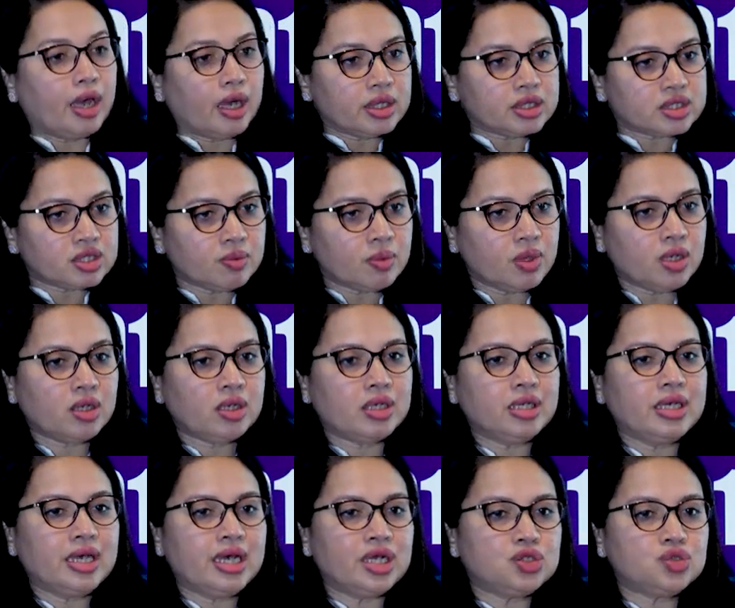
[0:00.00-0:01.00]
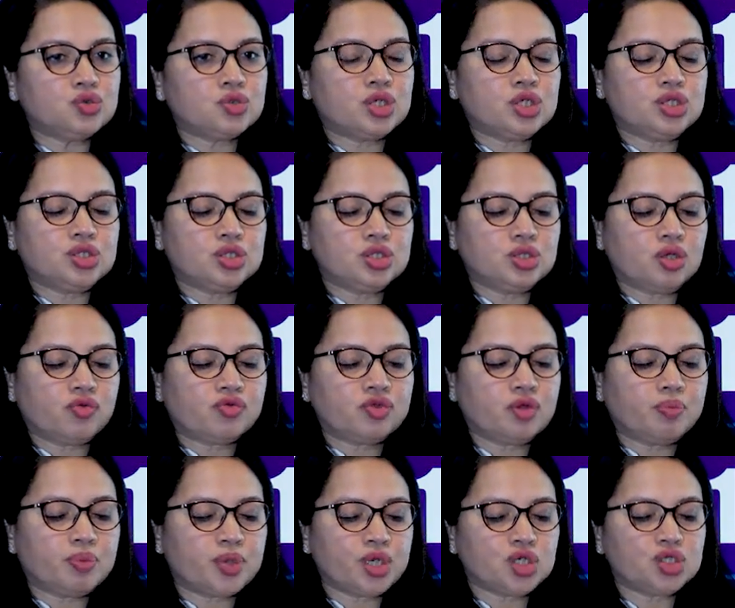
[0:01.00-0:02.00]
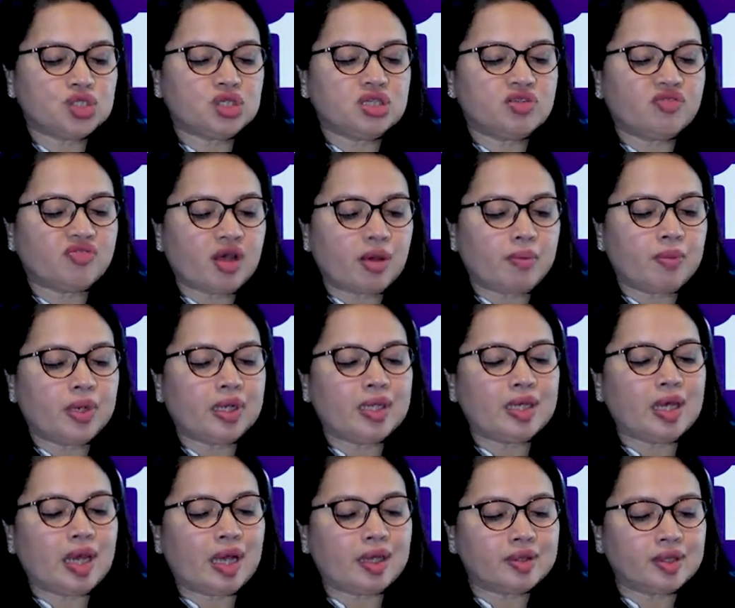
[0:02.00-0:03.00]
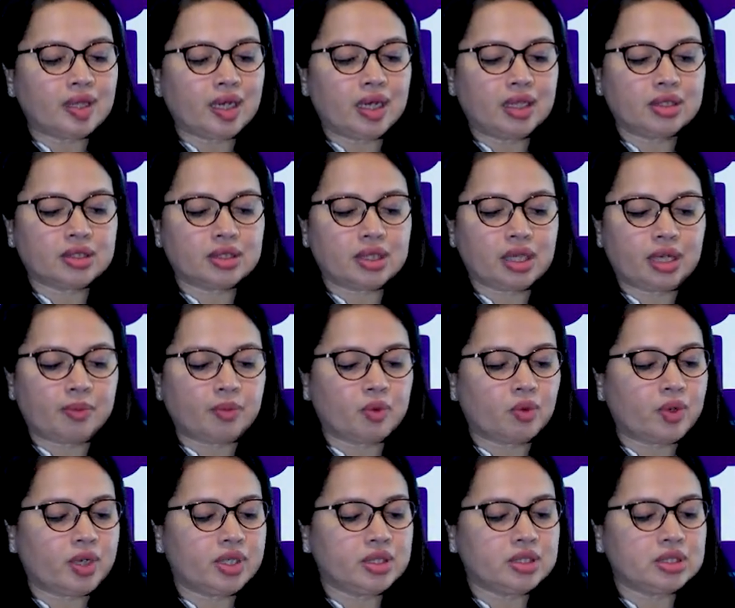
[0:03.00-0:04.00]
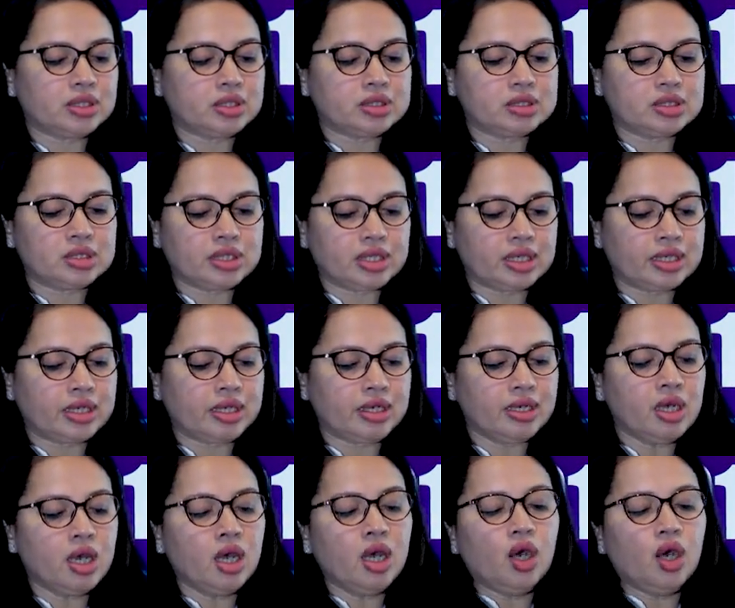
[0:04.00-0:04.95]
Similarly, education of the patient, family and the healthcare provider is needed.